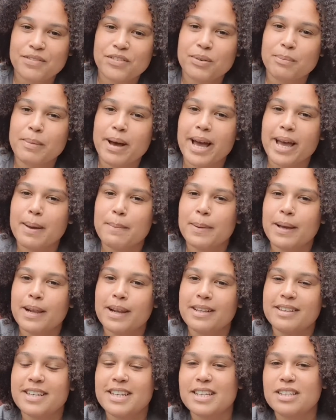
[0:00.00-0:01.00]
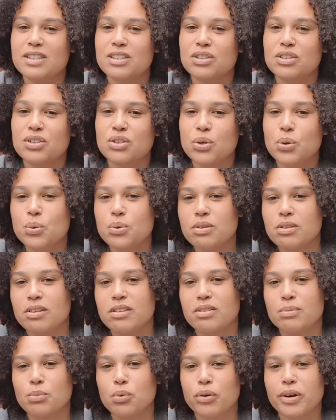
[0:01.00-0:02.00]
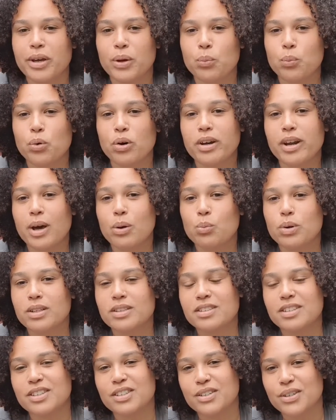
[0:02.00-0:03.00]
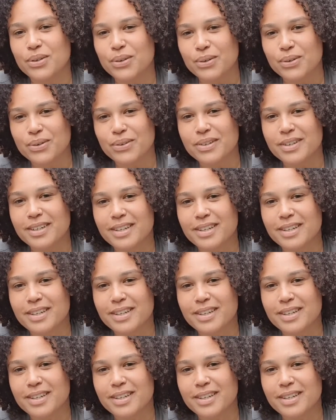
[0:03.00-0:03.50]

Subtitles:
for my ability to choose this morning what I want to do.